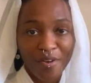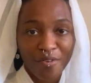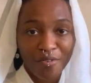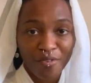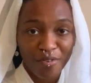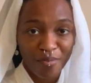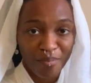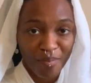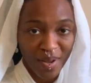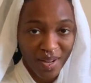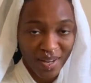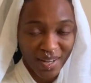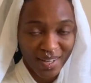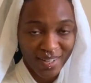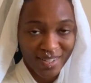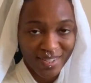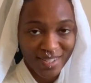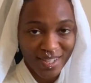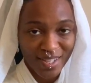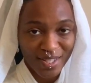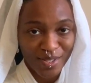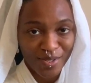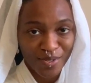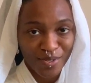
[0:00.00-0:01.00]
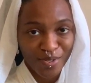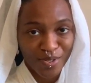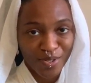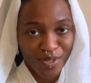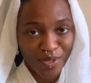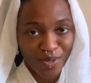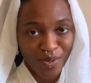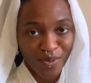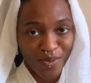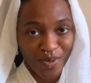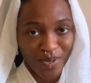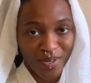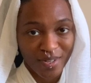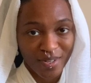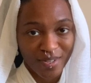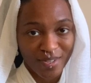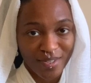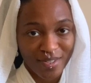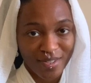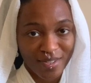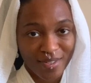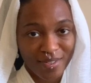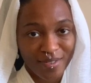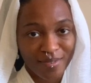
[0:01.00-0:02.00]
From my ancestors to
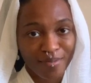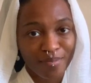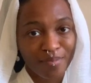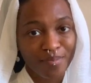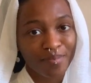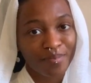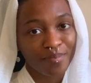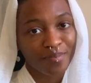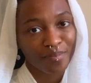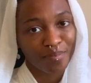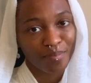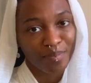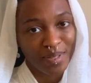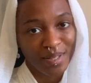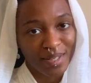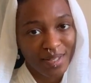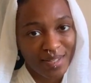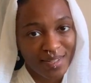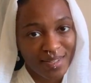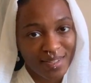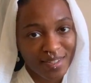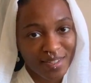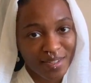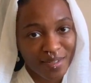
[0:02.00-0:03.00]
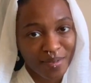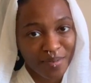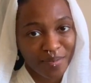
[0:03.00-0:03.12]
yours, peace.